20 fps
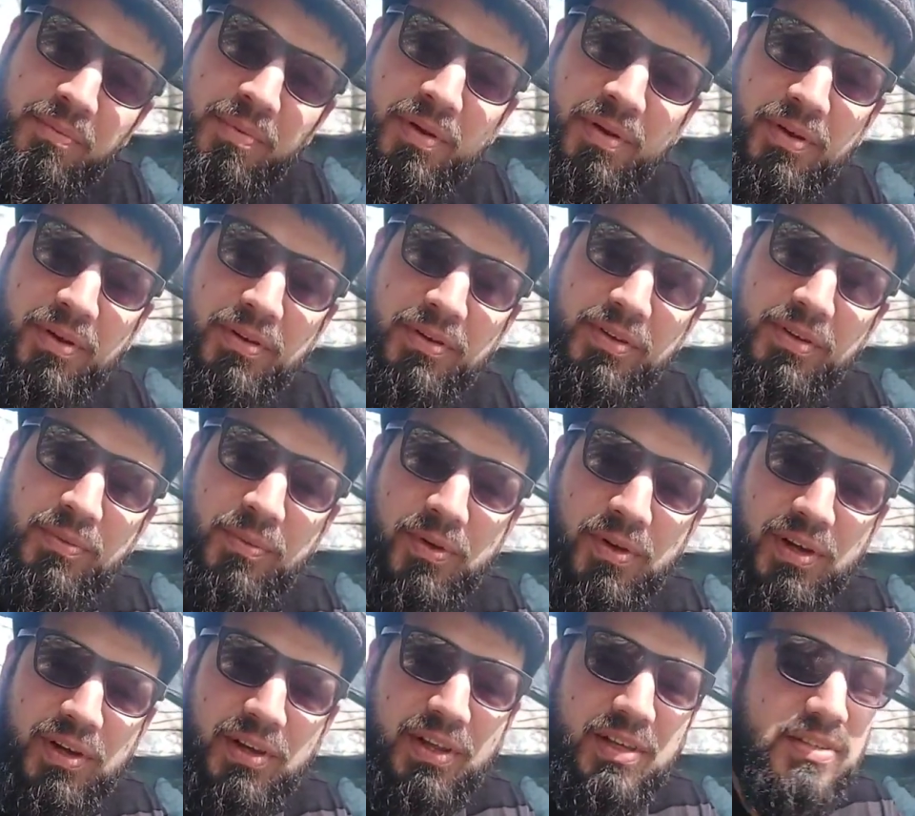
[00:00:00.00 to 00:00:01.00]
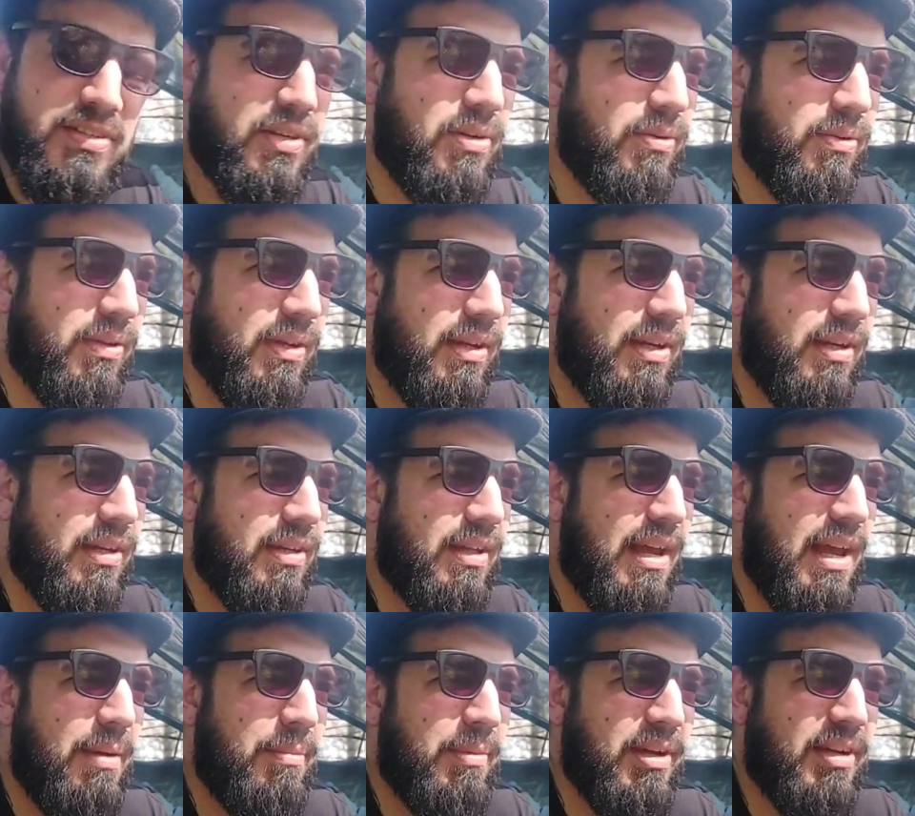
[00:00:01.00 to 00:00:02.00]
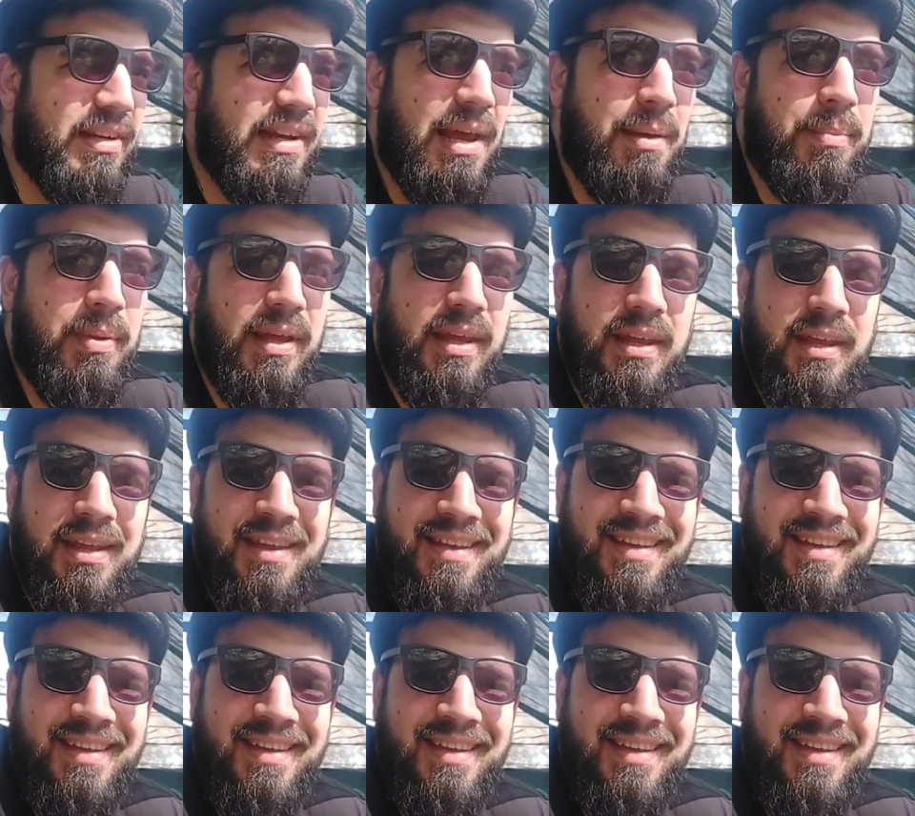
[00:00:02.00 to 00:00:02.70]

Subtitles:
put on what I like to call the hammock nappy.